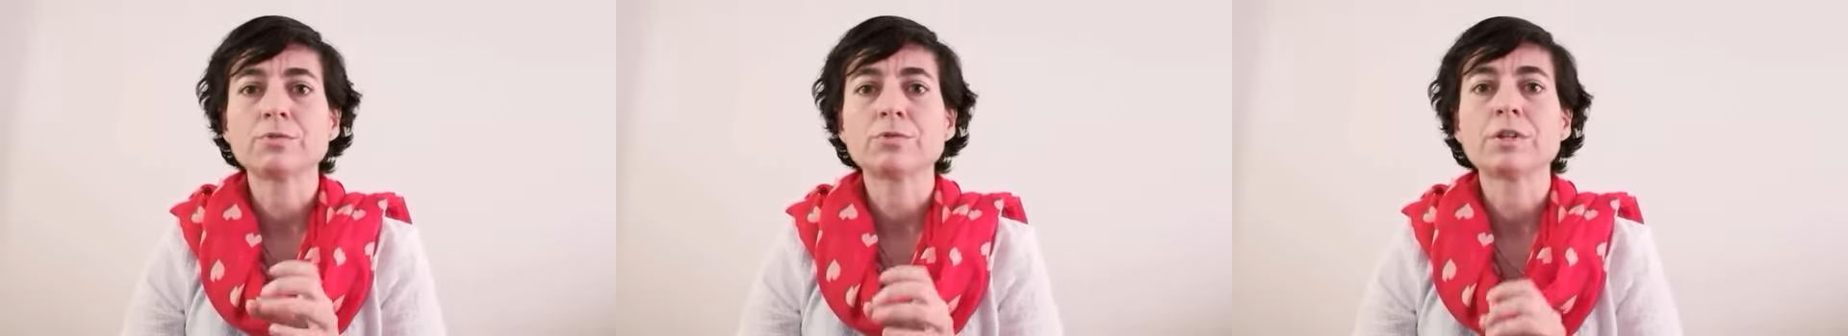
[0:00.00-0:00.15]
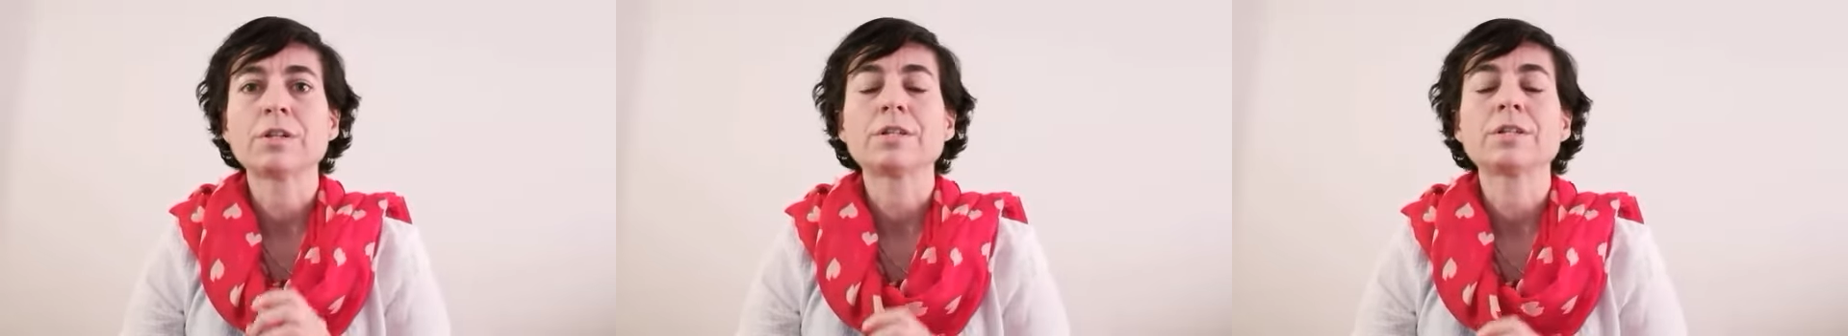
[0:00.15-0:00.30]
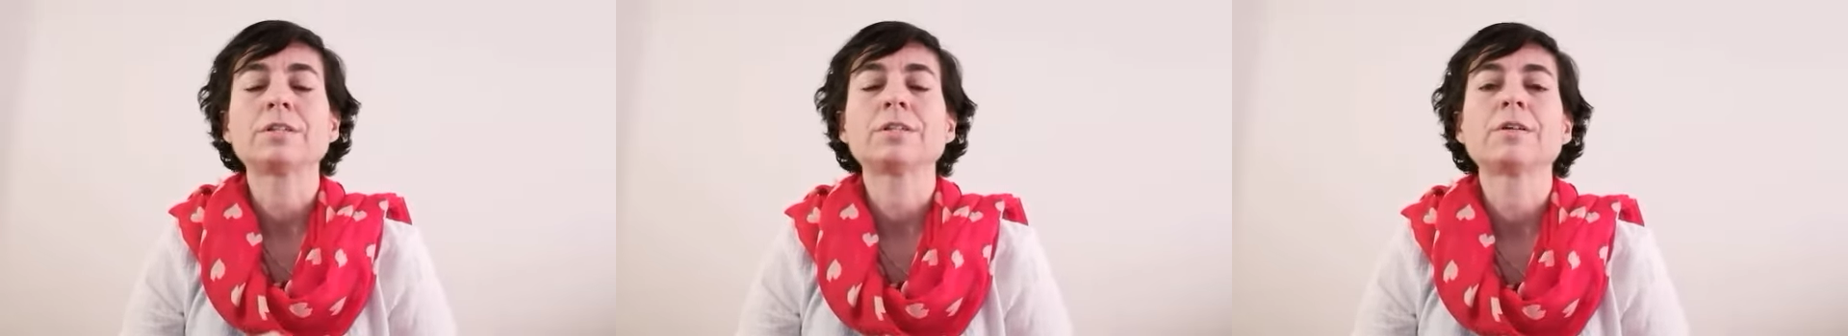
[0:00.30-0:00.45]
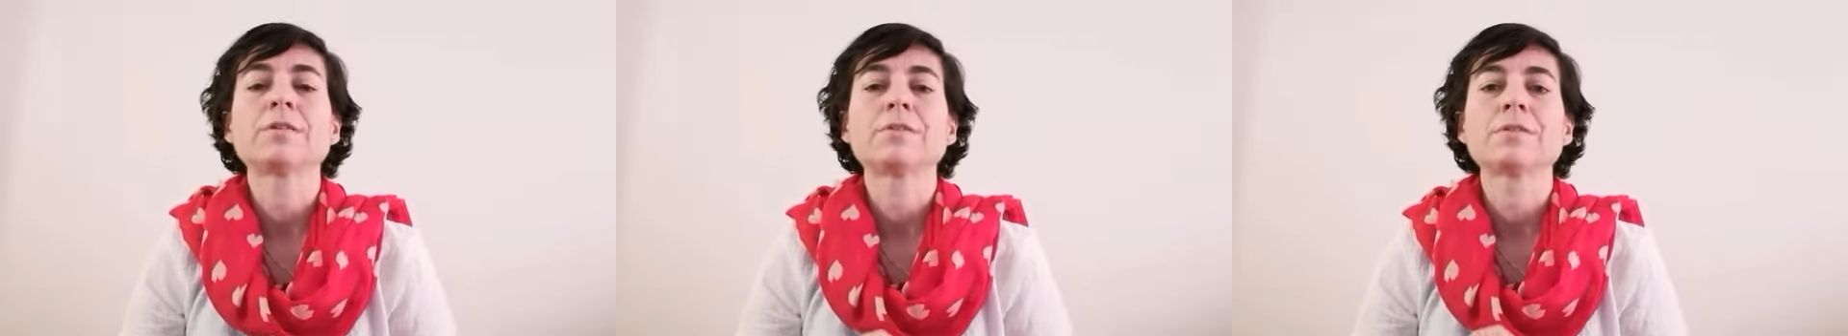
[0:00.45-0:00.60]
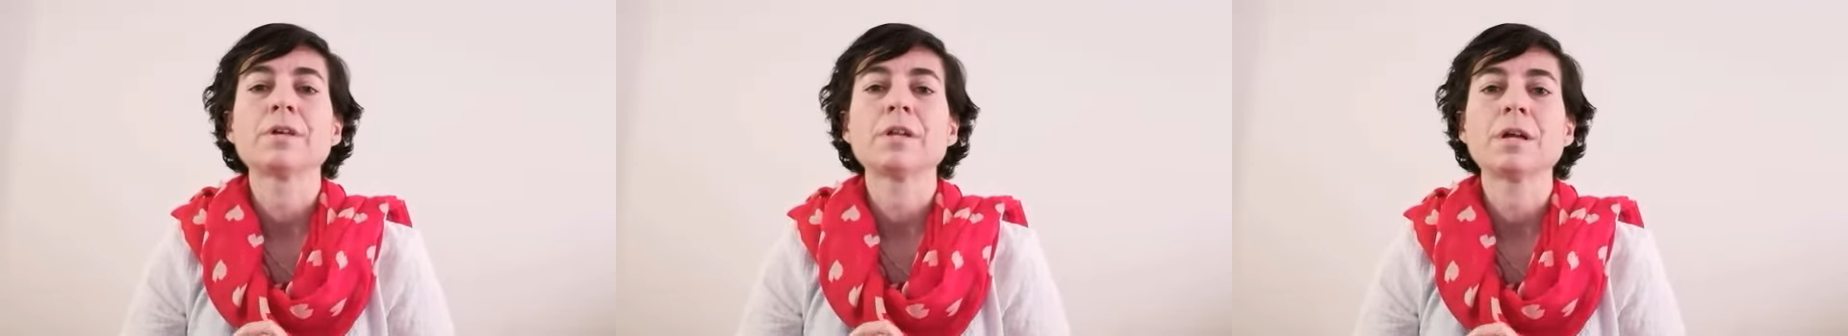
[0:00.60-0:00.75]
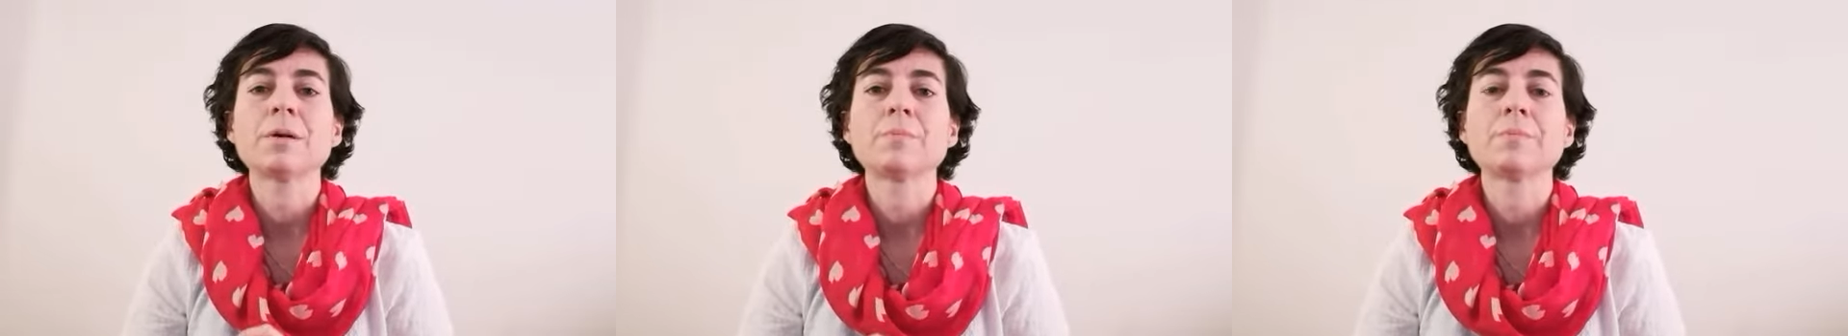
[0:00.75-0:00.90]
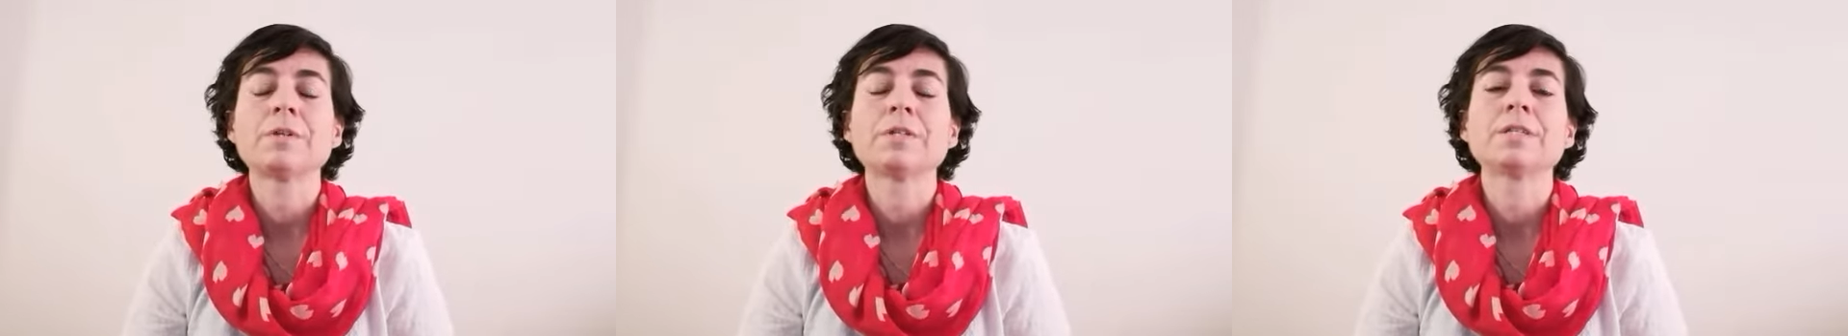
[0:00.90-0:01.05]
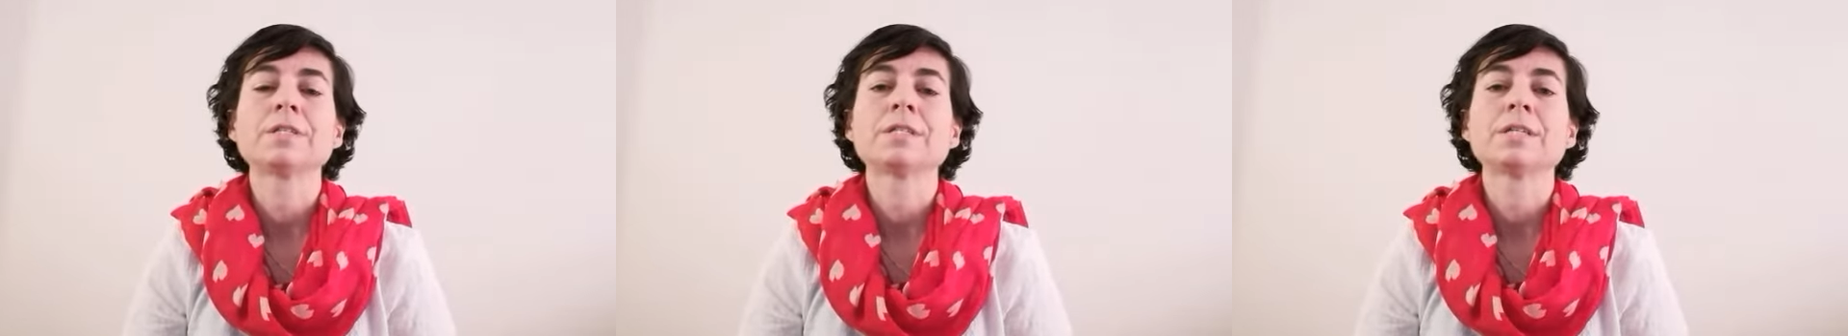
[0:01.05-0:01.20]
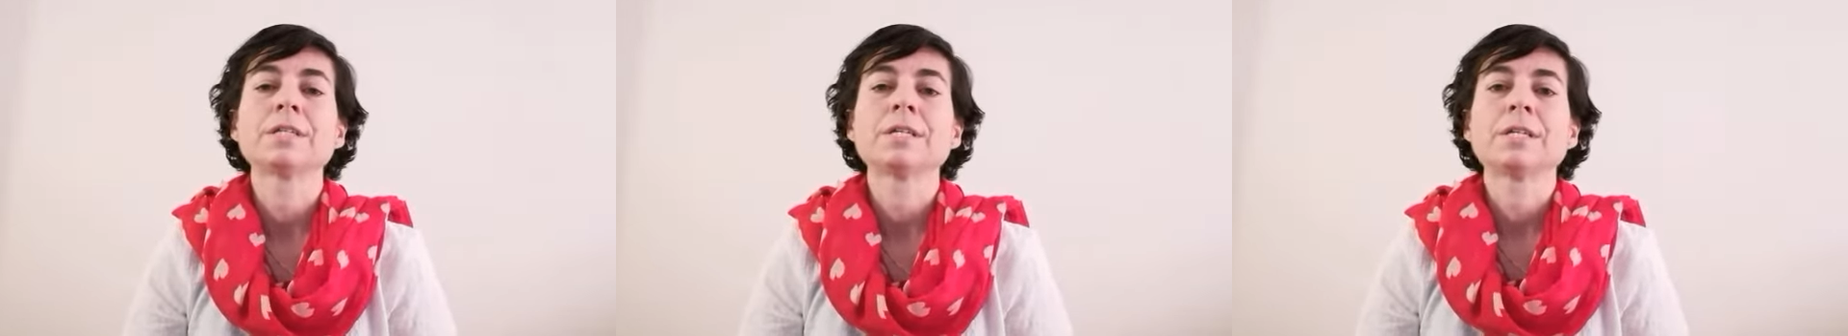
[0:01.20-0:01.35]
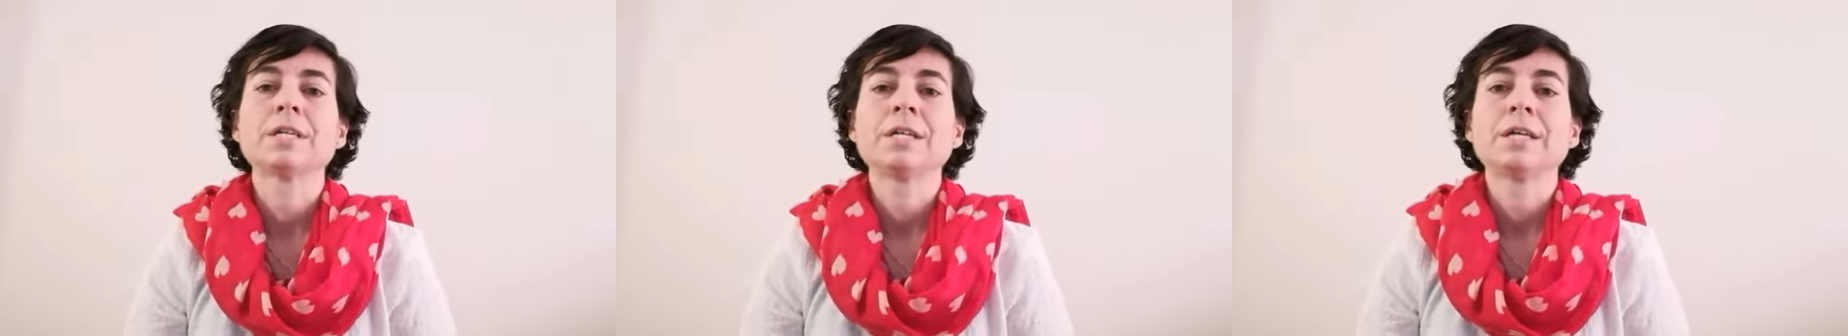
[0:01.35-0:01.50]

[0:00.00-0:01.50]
targeted therapies